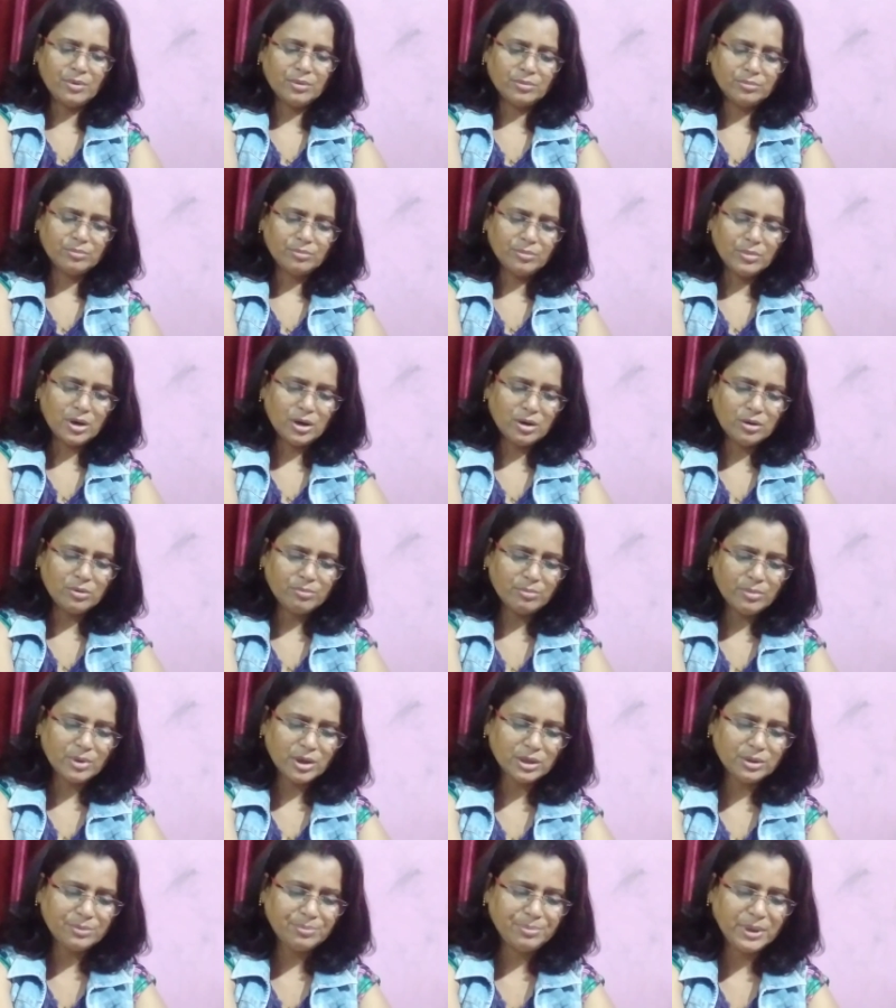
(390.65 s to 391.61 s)

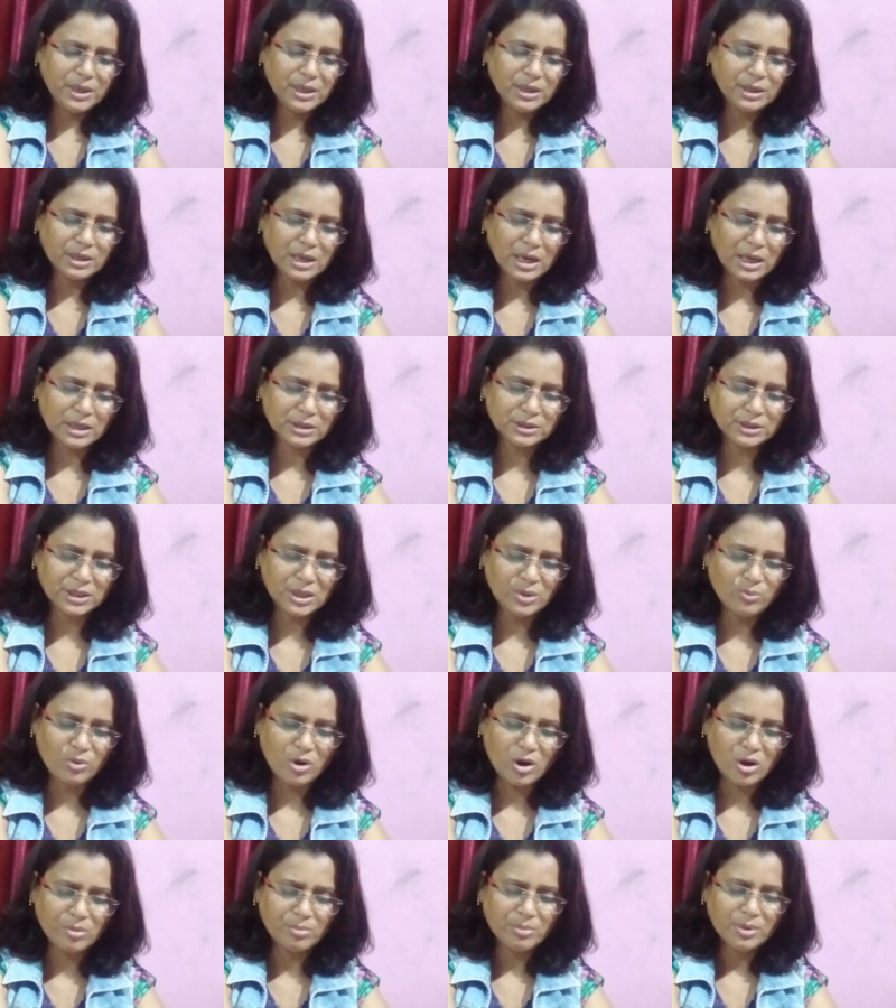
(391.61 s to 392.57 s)
Muhammad bin Qasim
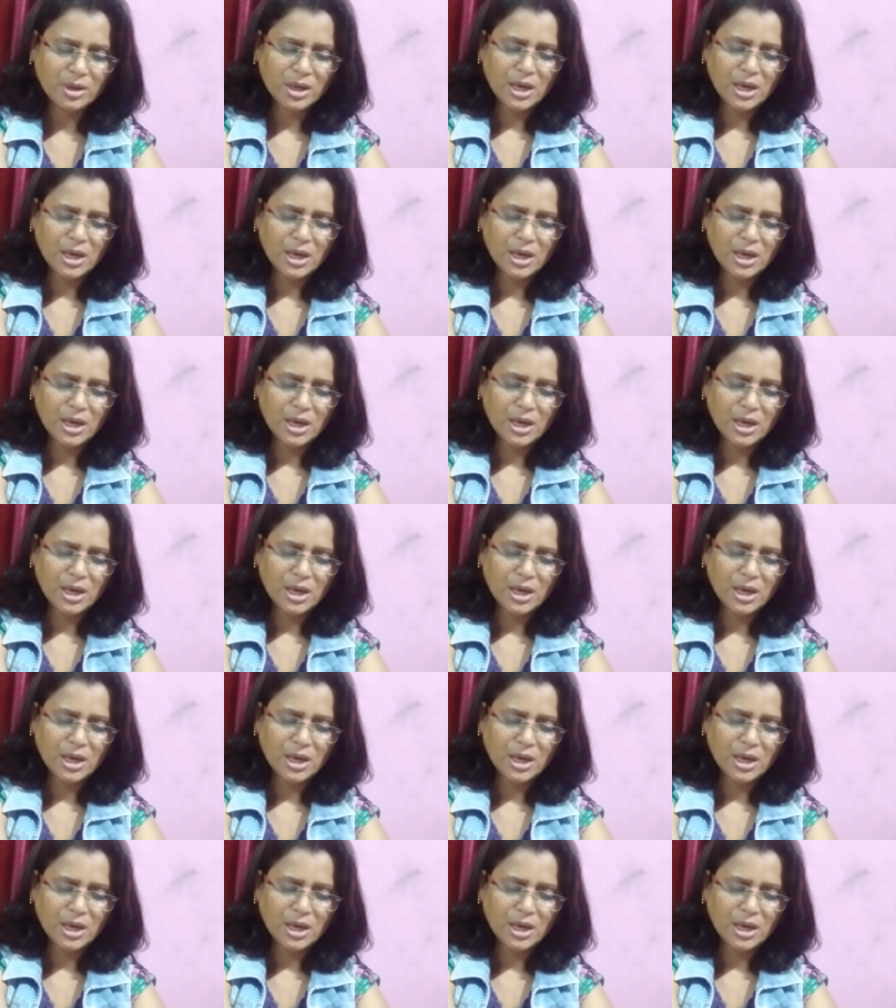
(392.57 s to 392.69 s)
of